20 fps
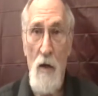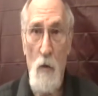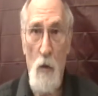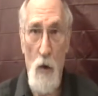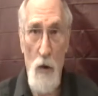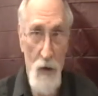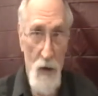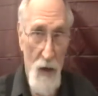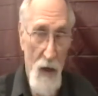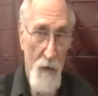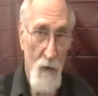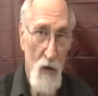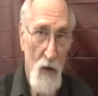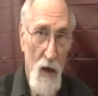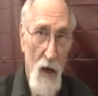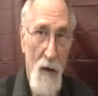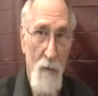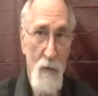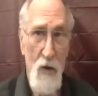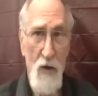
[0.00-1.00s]
where that every
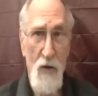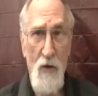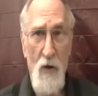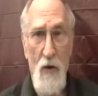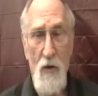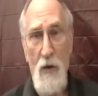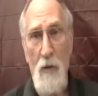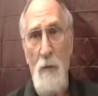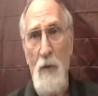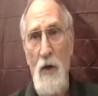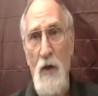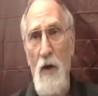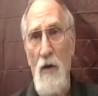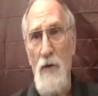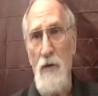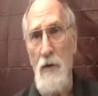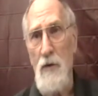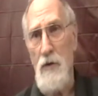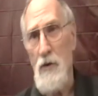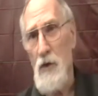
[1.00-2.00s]
time you start to put
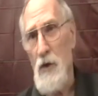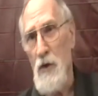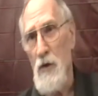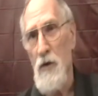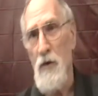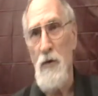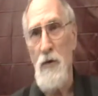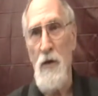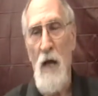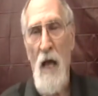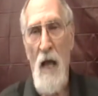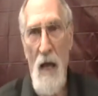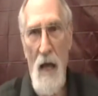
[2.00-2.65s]
on your shoes,